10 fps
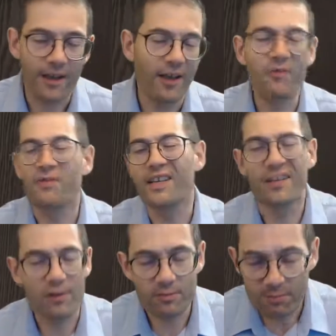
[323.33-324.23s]
hopefully a
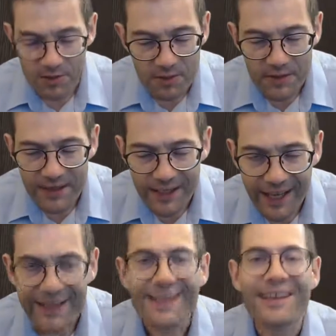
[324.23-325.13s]
lot sooner than
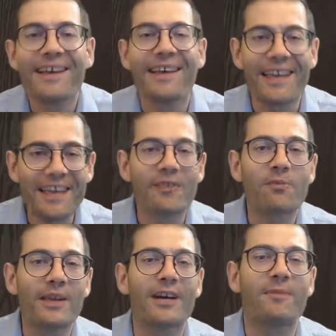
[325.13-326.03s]
that, it will
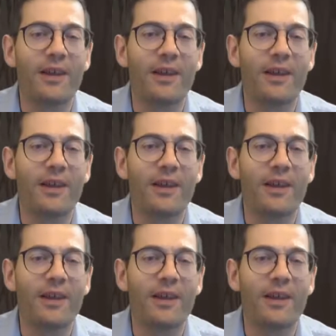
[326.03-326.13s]
become